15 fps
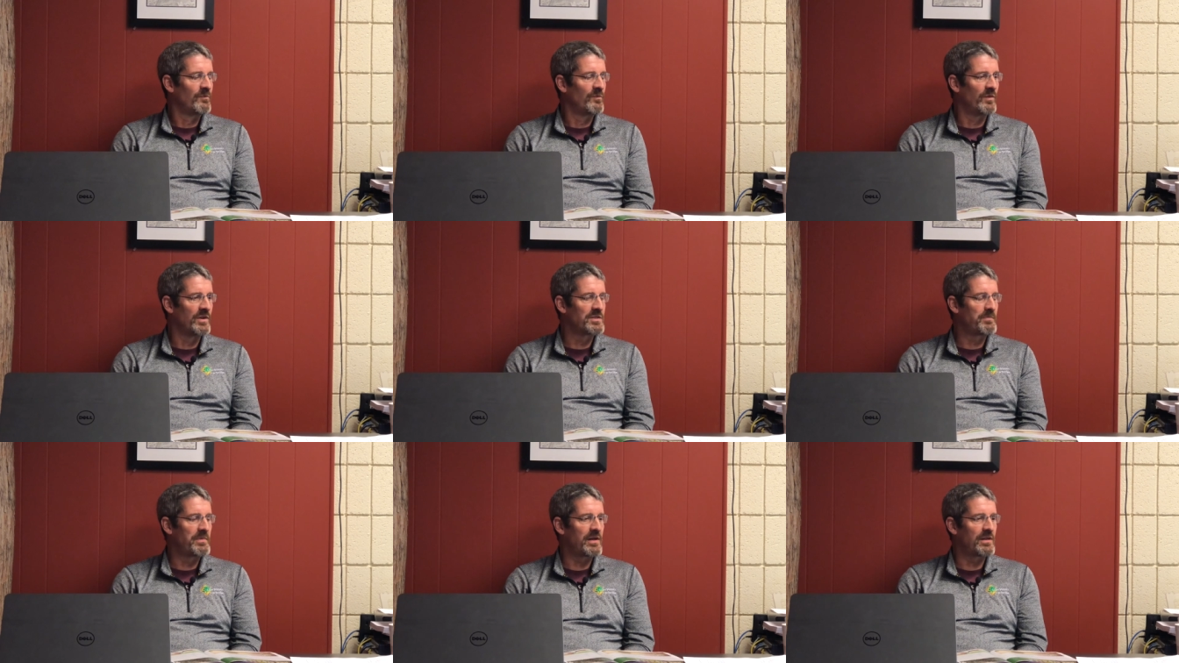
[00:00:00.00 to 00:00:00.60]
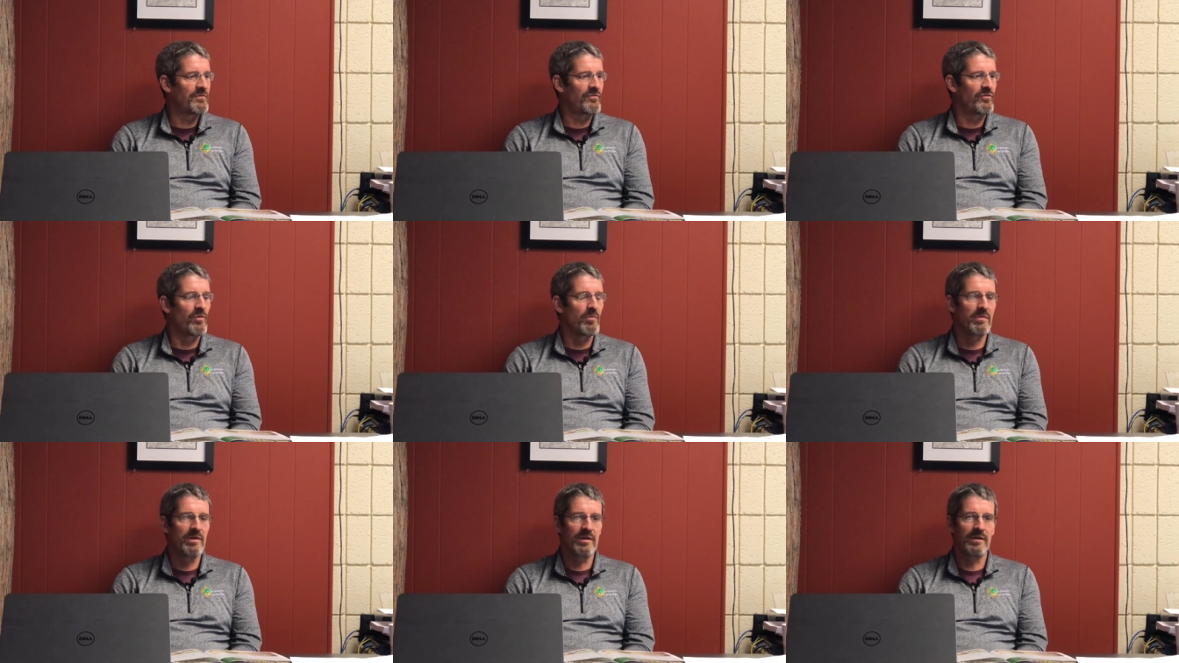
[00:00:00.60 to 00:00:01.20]
Respect for
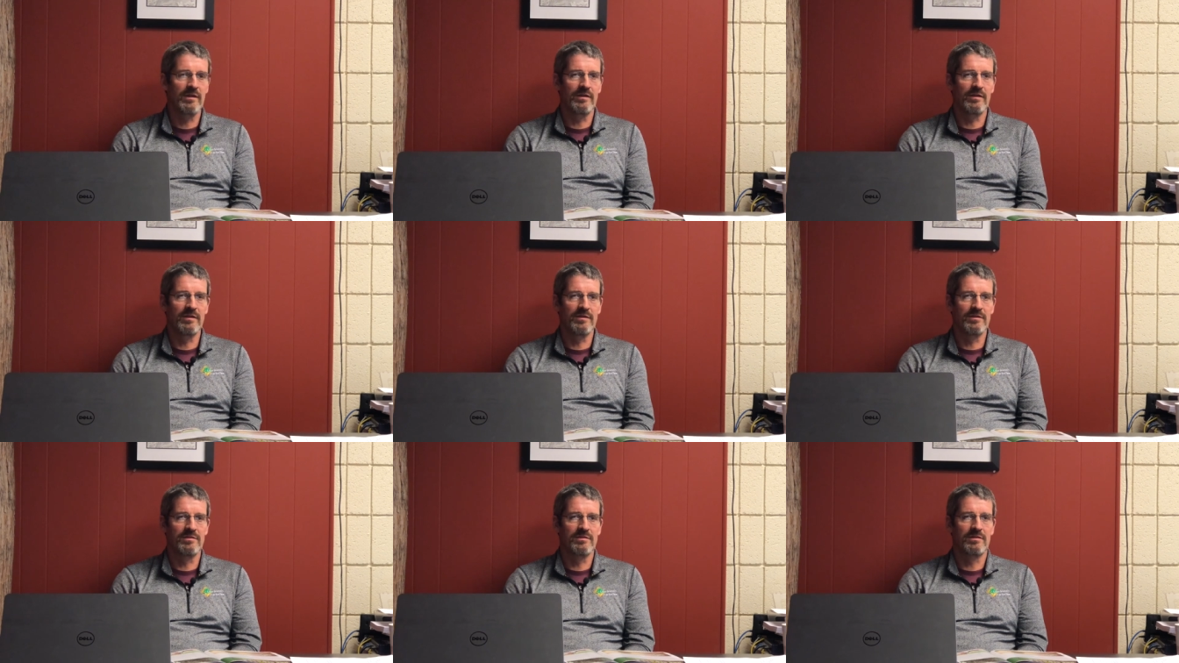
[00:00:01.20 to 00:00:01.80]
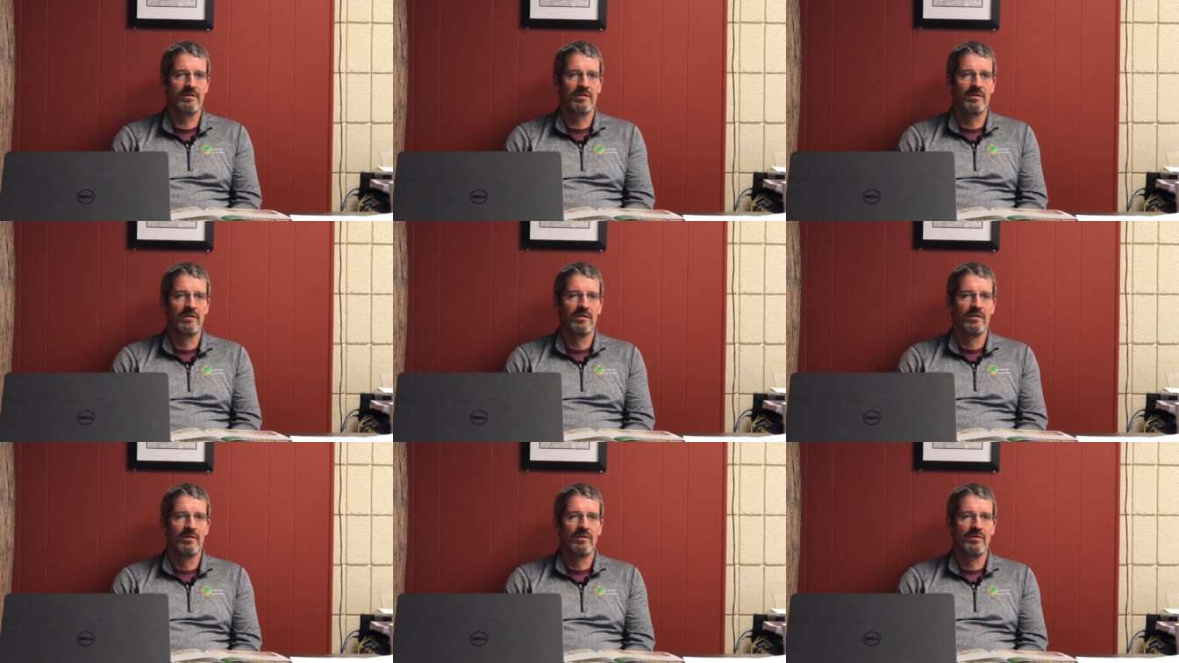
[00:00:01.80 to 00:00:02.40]
me is
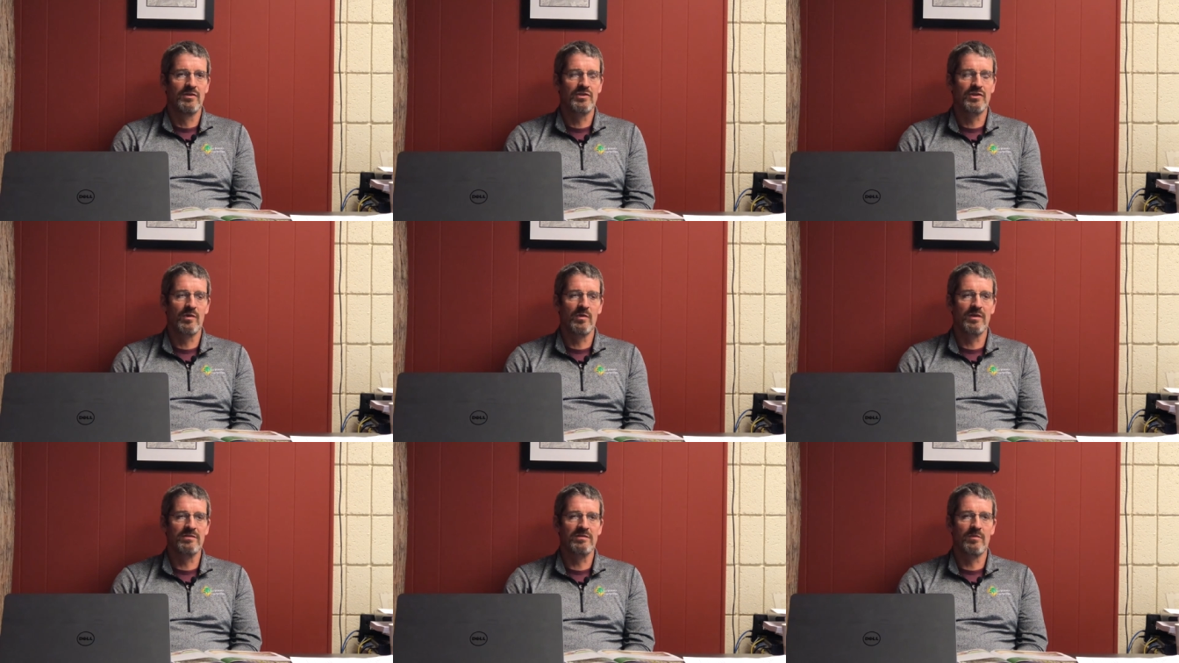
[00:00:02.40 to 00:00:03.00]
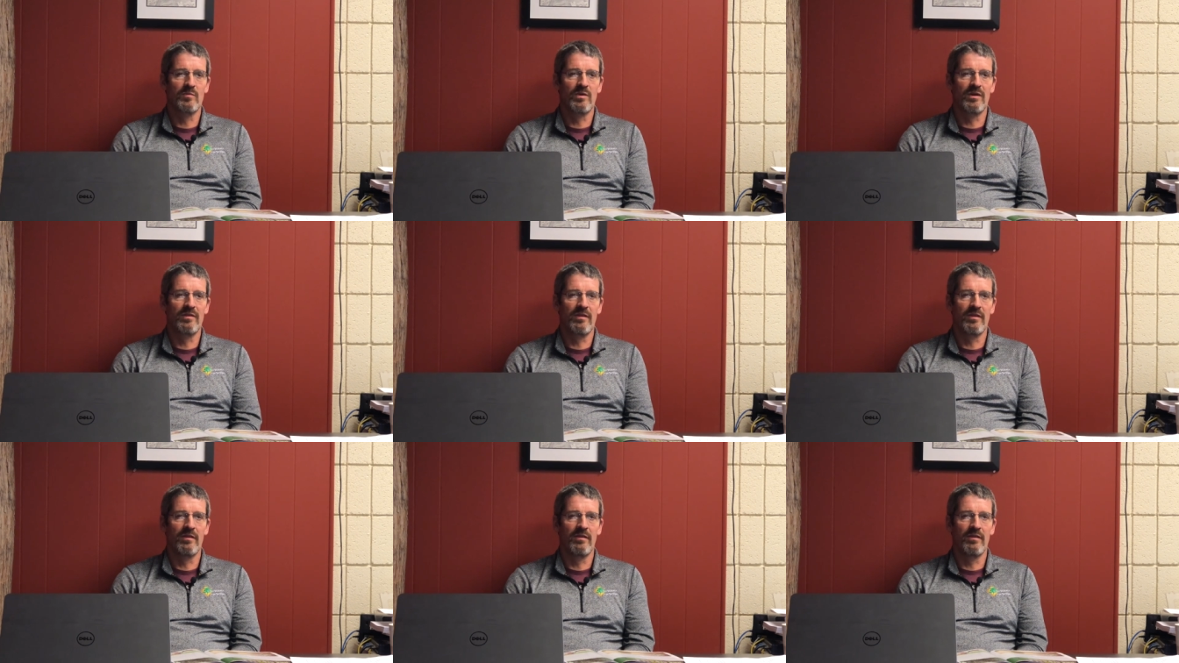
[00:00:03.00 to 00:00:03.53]
showing someone